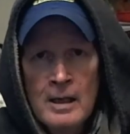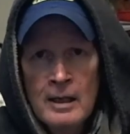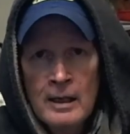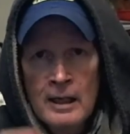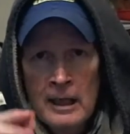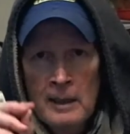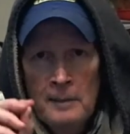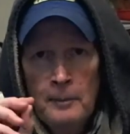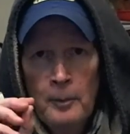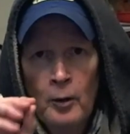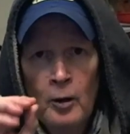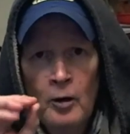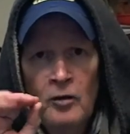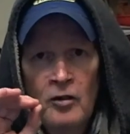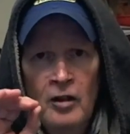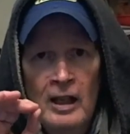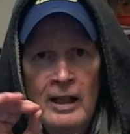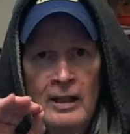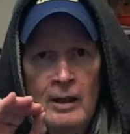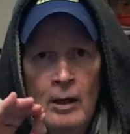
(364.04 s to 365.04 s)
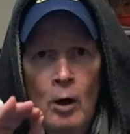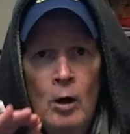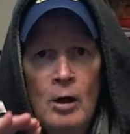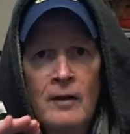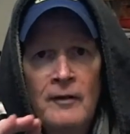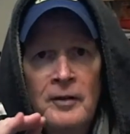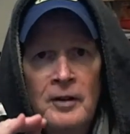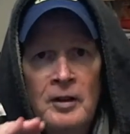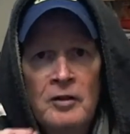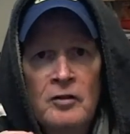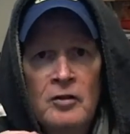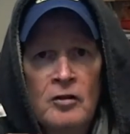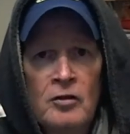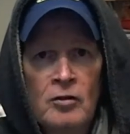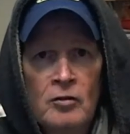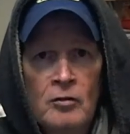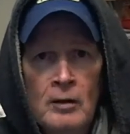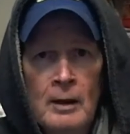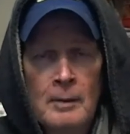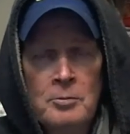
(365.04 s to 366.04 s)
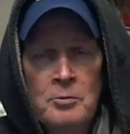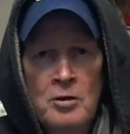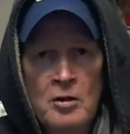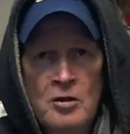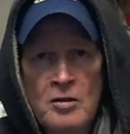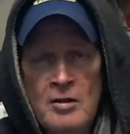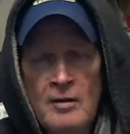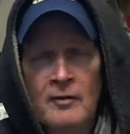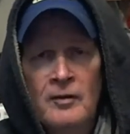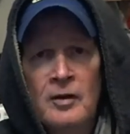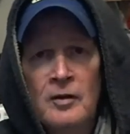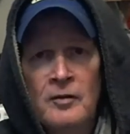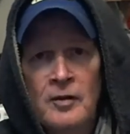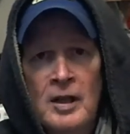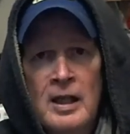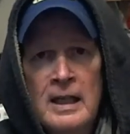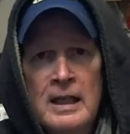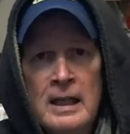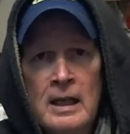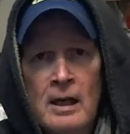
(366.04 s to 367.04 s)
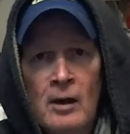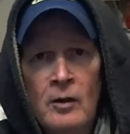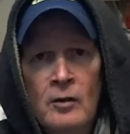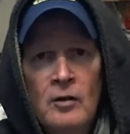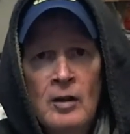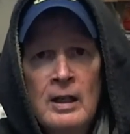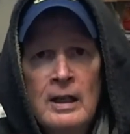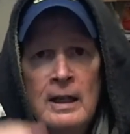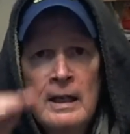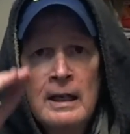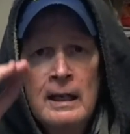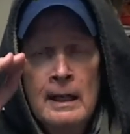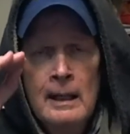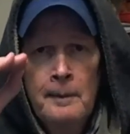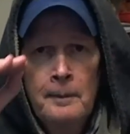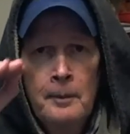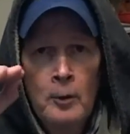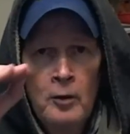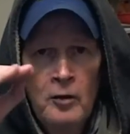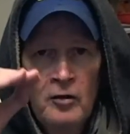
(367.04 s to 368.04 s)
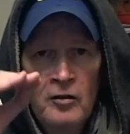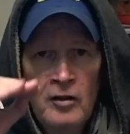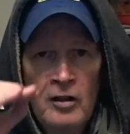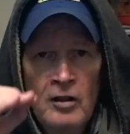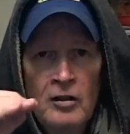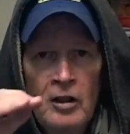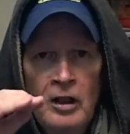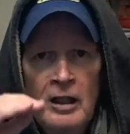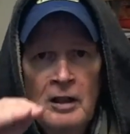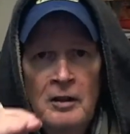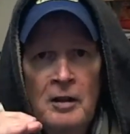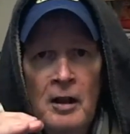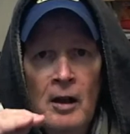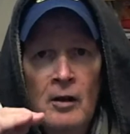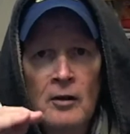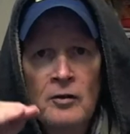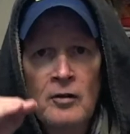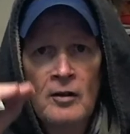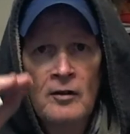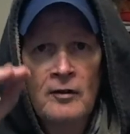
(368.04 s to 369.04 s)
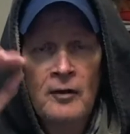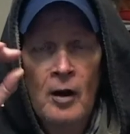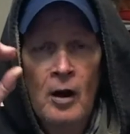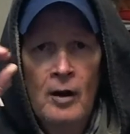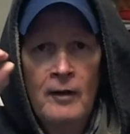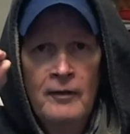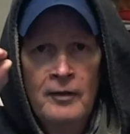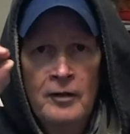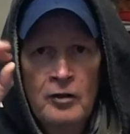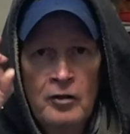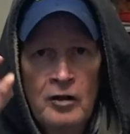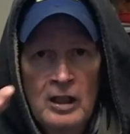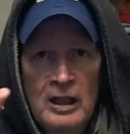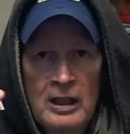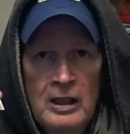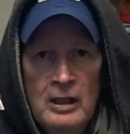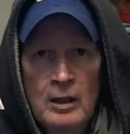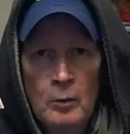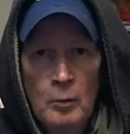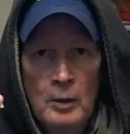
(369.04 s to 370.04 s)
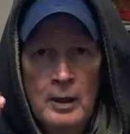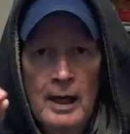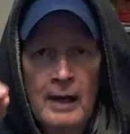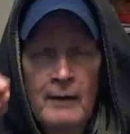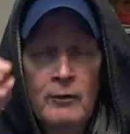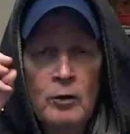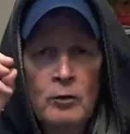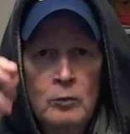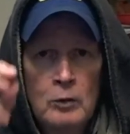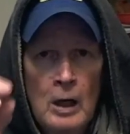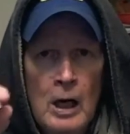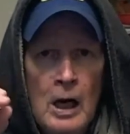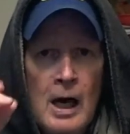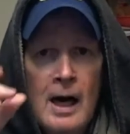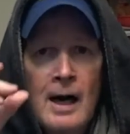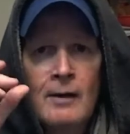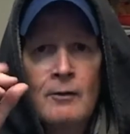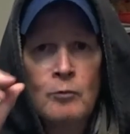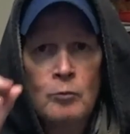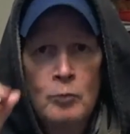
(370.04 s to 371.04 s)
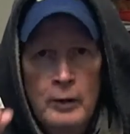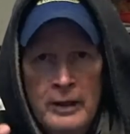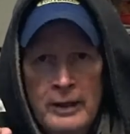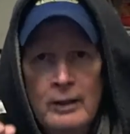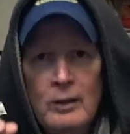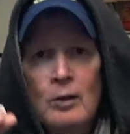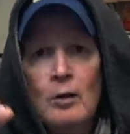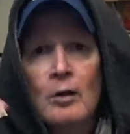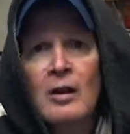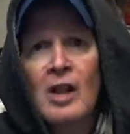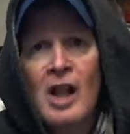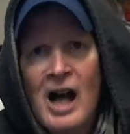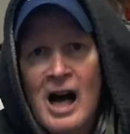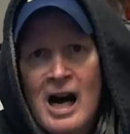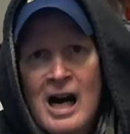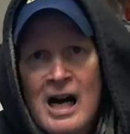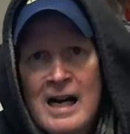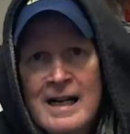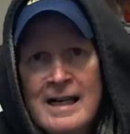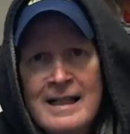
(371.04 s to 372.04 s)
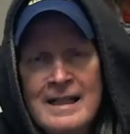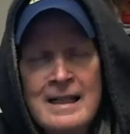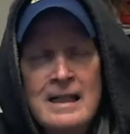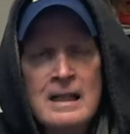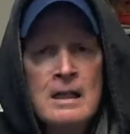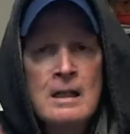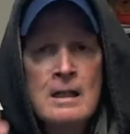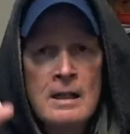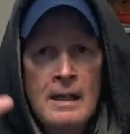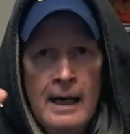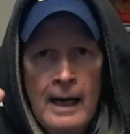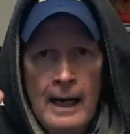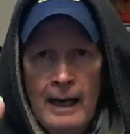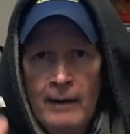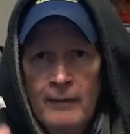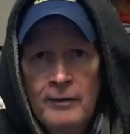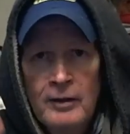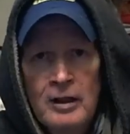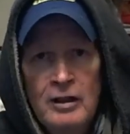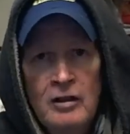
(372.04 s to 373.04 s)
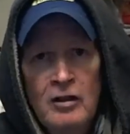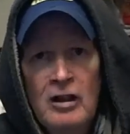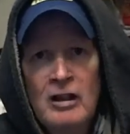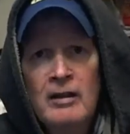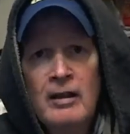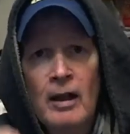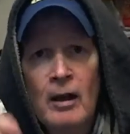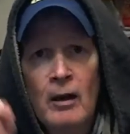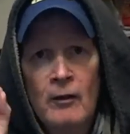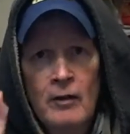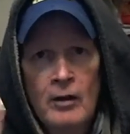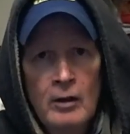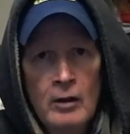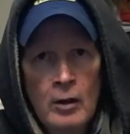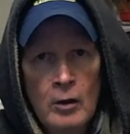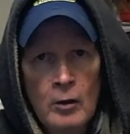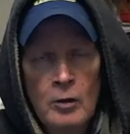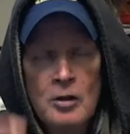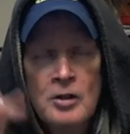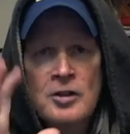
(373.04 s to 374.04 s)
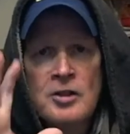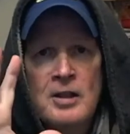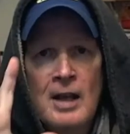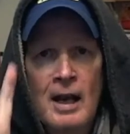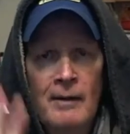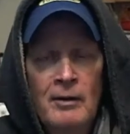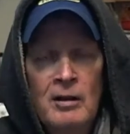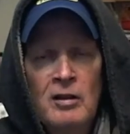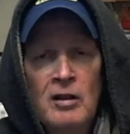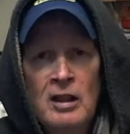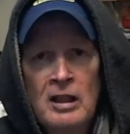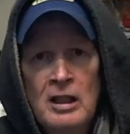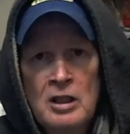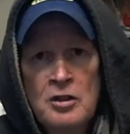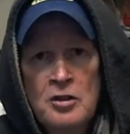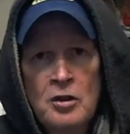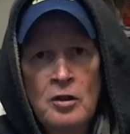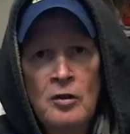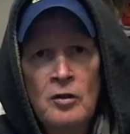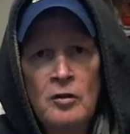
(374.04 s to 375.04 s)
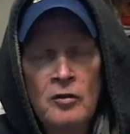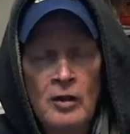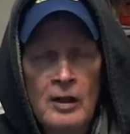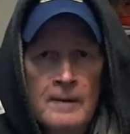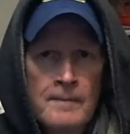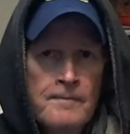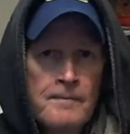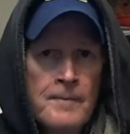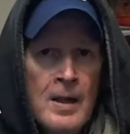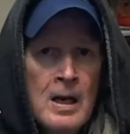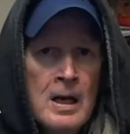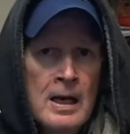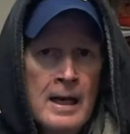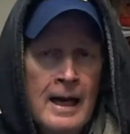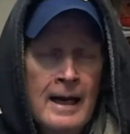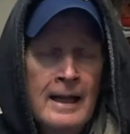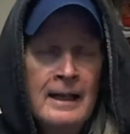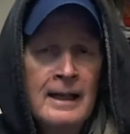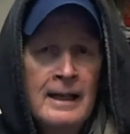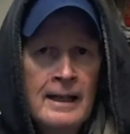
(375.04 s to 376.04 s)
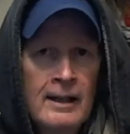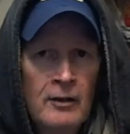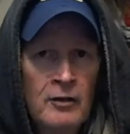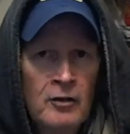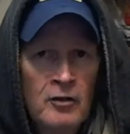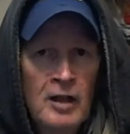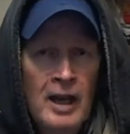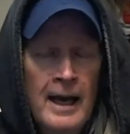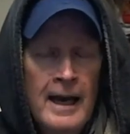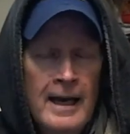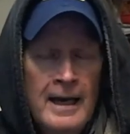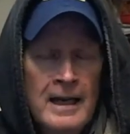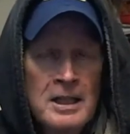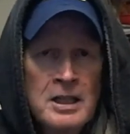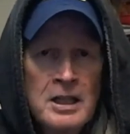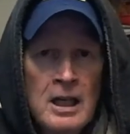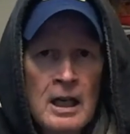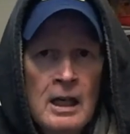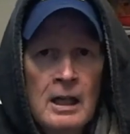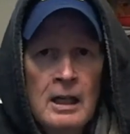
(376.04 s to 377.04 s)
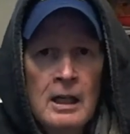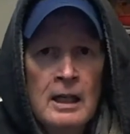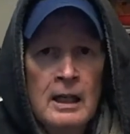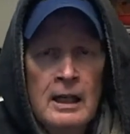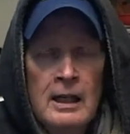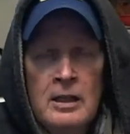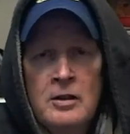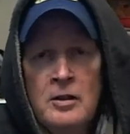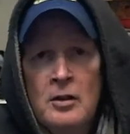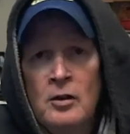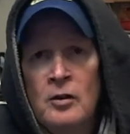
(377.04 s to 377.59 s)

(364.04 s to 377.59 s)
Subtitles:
He puts in all of his descriptions of his videos, he puts the details of his gear, whatever rod, reel, line, every detail, the lures, everything he's using. And in his case, he